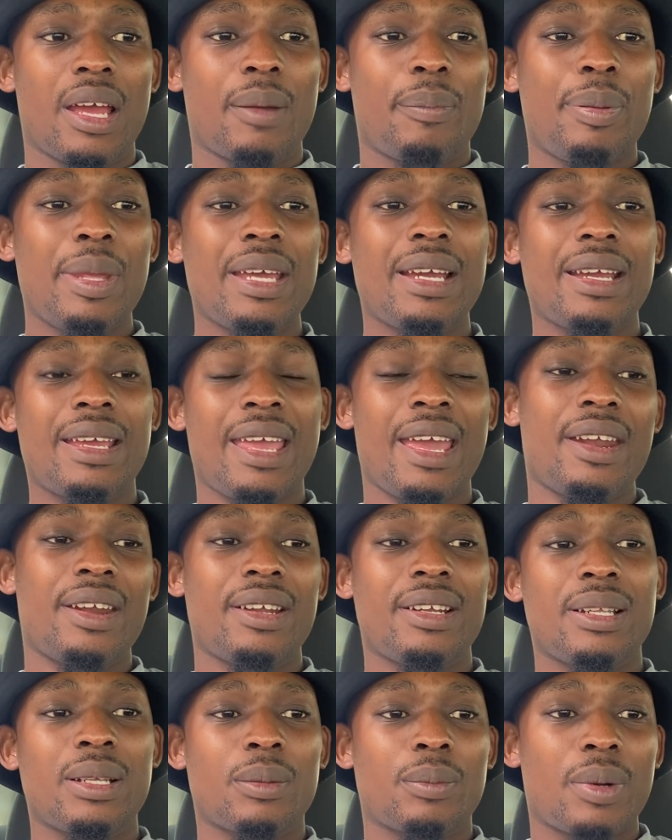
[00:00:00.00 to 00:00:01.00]
be a
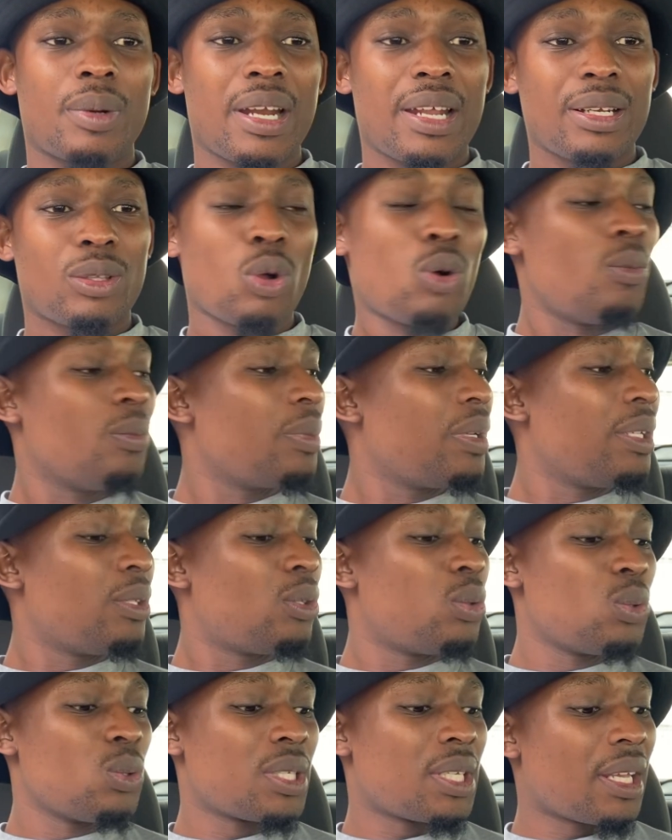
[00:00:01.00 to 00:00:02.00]
character, bro. Don't be
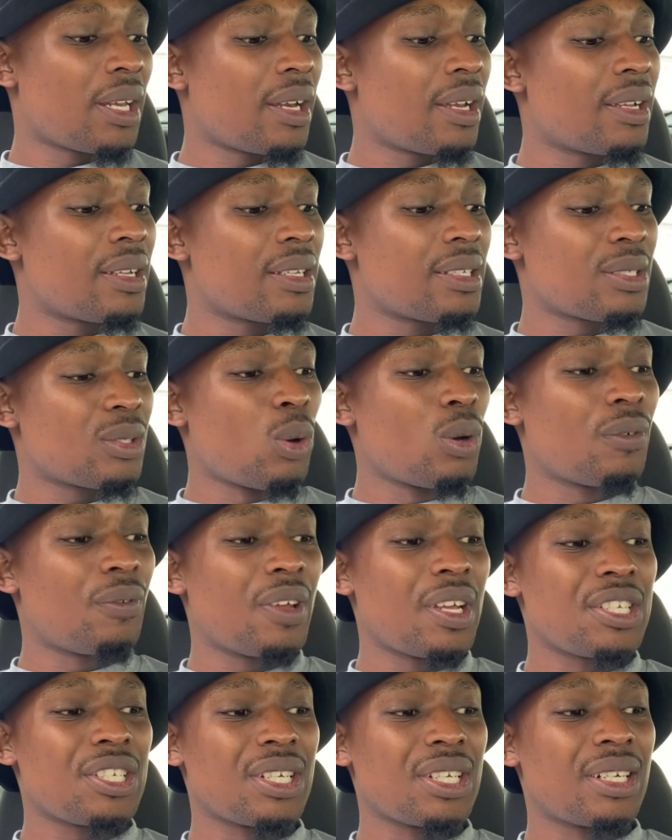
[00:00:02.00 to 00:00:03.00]
too serious. Don't
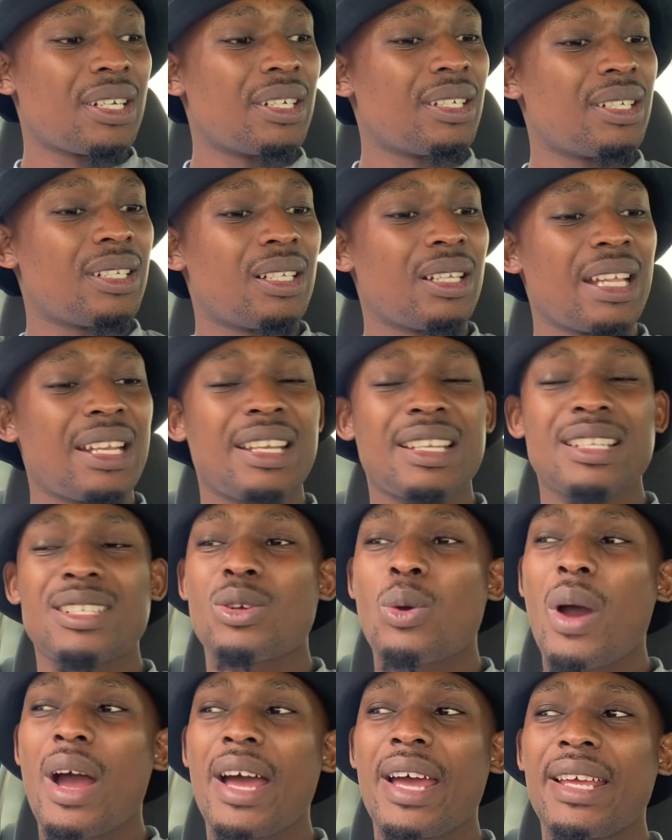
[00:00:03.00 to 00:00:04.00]
fetch a girl and it's
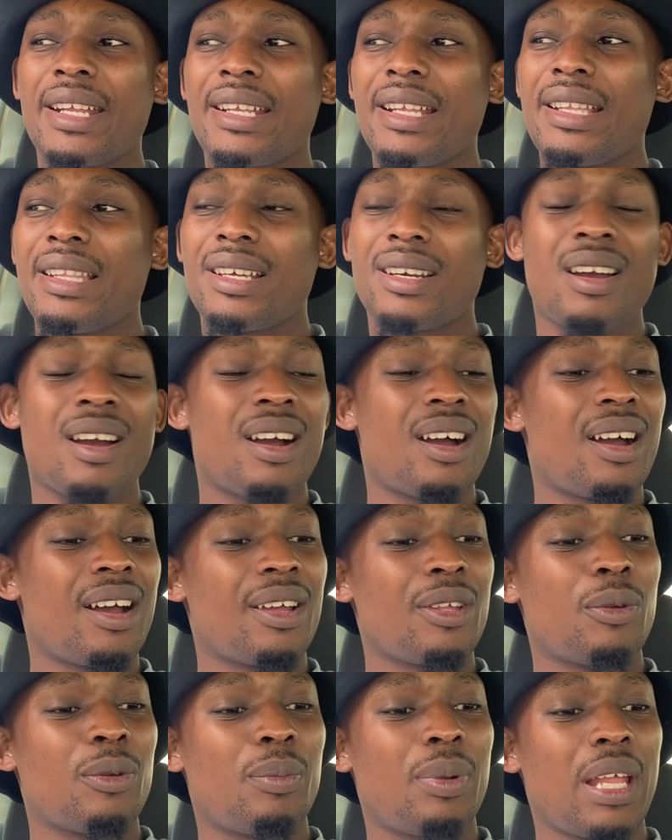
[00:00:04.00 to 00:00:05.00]
quiet in the car.
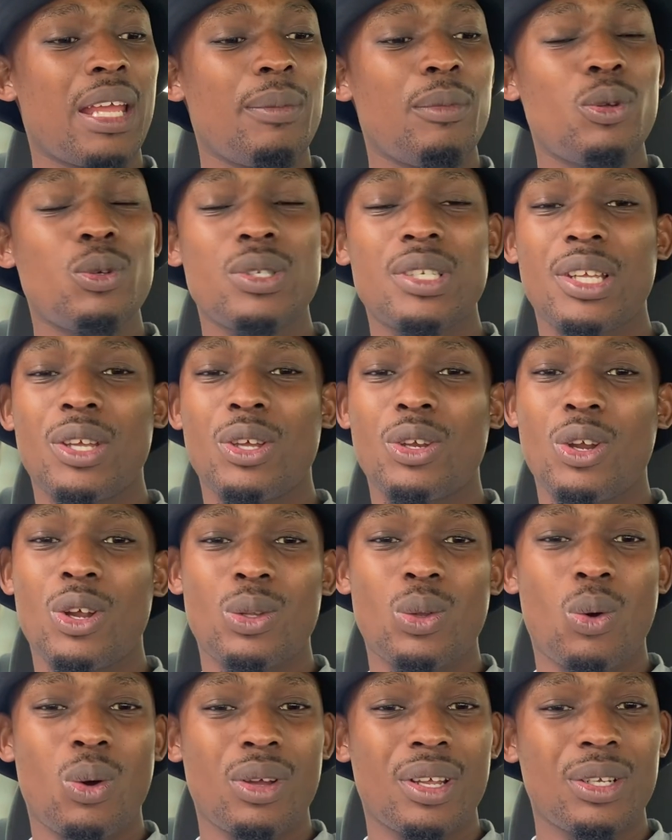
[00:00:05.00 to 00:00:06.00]
You're playing music. You're not
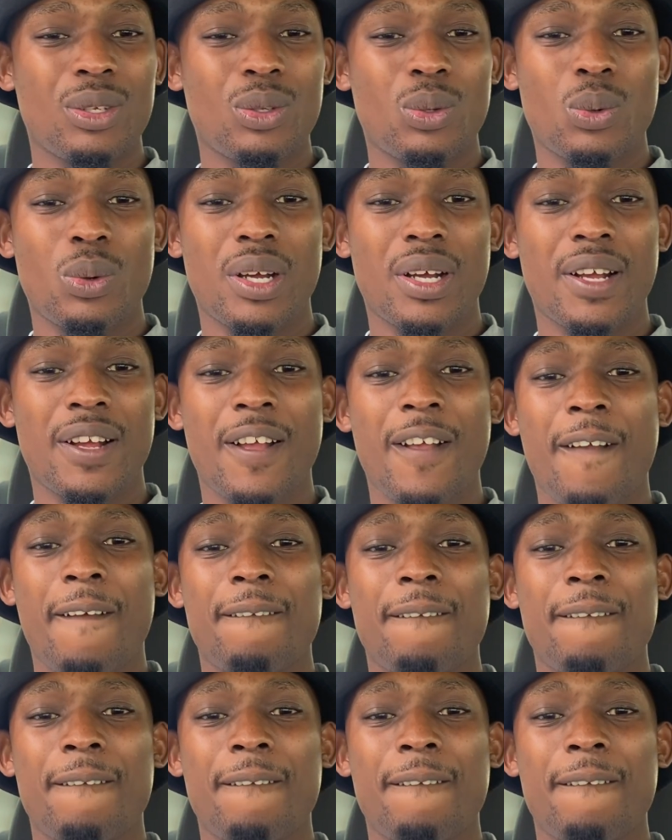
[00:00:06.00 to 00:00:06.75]
talking to her.